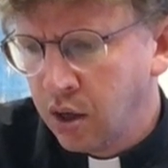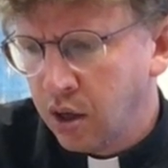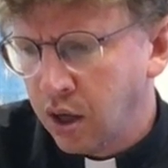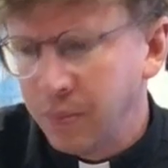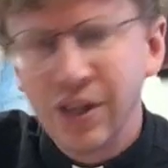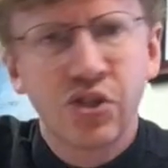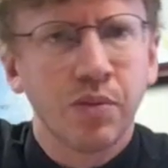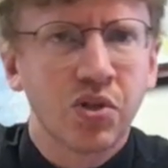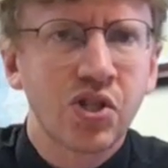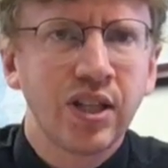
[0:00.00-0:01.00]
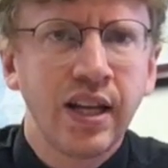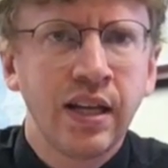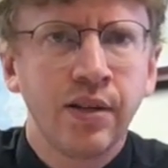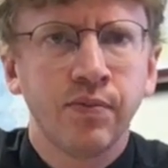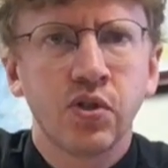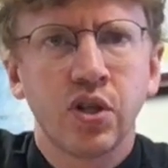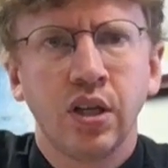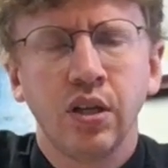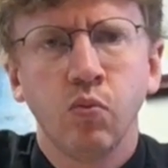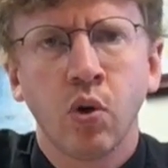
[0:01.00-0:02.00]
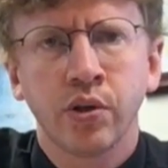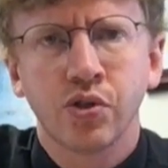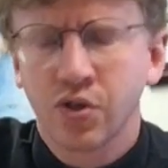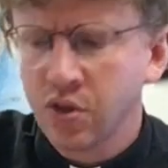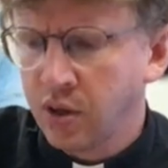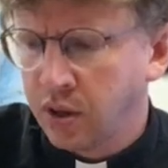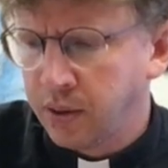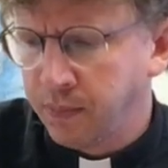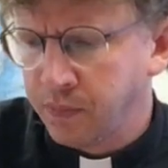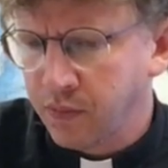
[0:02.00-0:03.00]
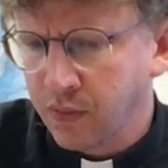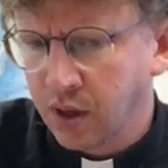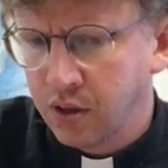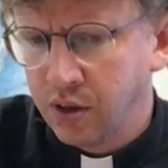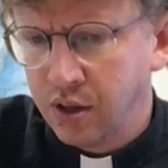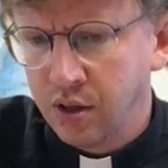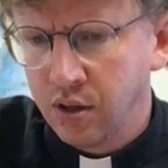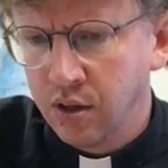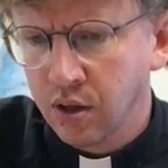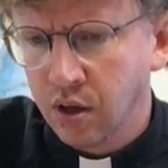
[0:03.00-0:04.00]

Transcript: uh, makes them slaves. He wants um, the